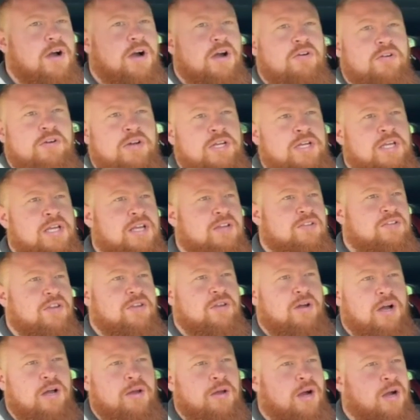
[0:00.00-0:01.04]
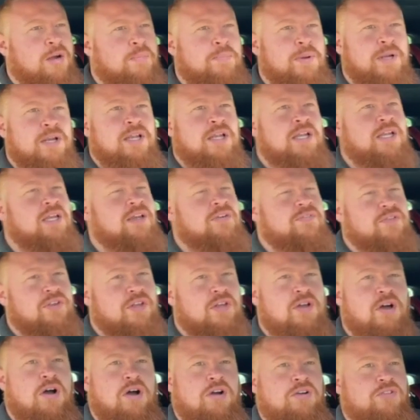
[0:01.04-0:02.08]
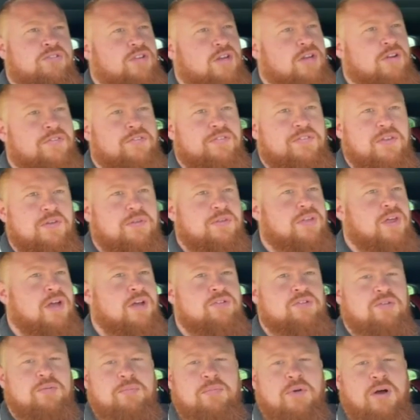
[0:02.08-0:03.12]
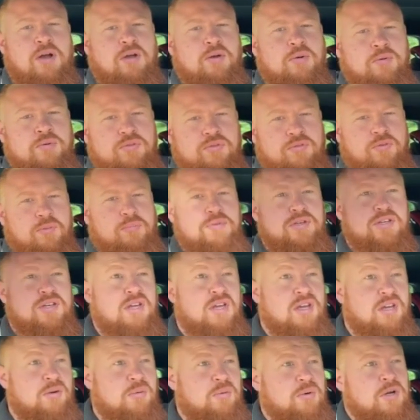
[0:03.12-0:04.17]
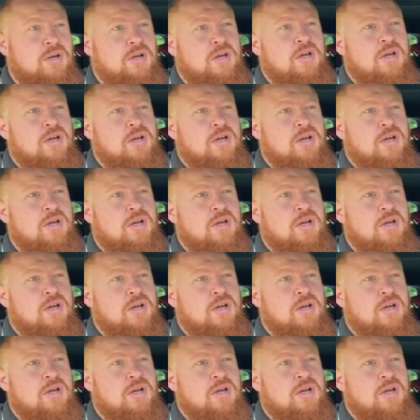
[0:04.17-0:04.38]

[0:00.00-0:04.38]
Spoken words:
irony is I believe the car's done a few thousand miles from new.